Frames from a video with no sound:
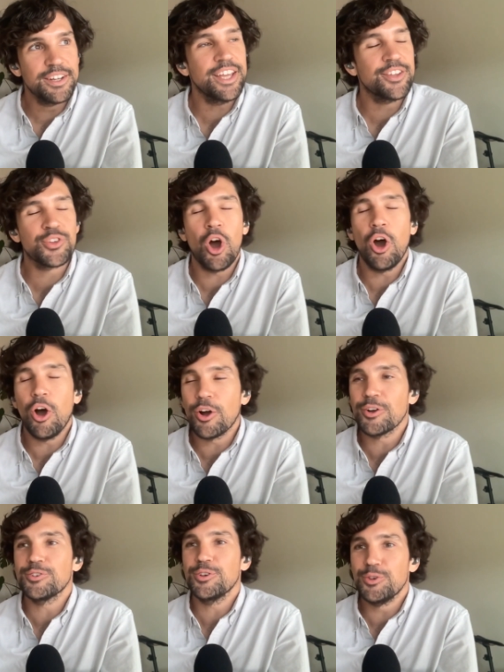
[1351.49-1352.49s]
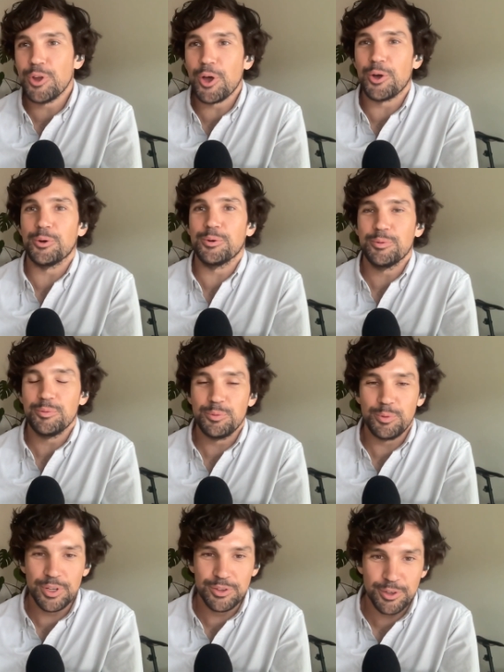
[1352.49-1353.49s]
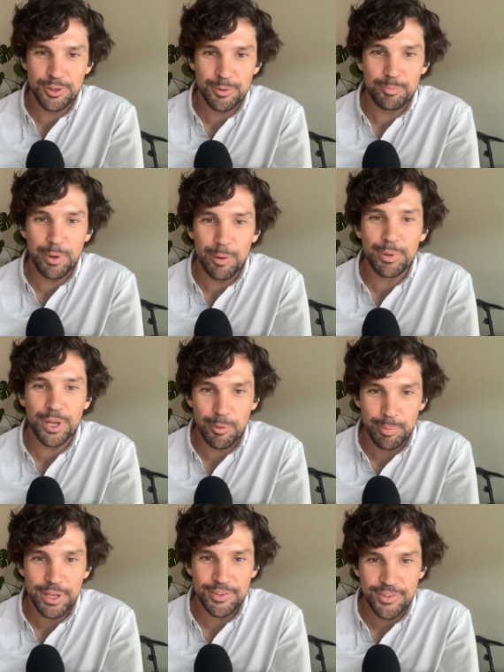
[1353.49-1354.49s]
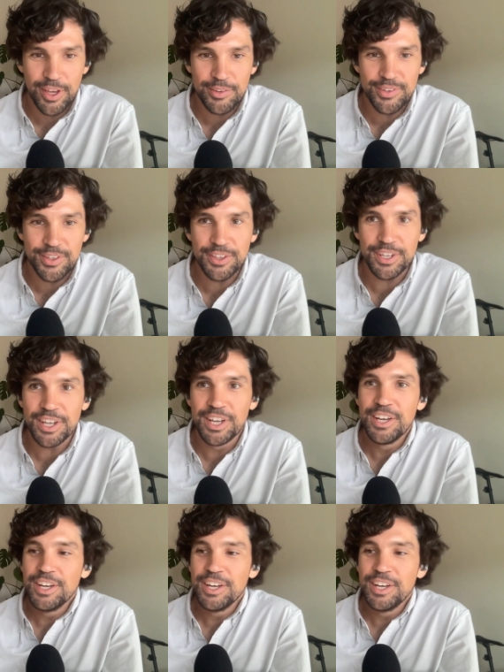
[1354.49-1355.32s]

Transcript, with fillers: It's hard to know when you're bumping up against that ceiling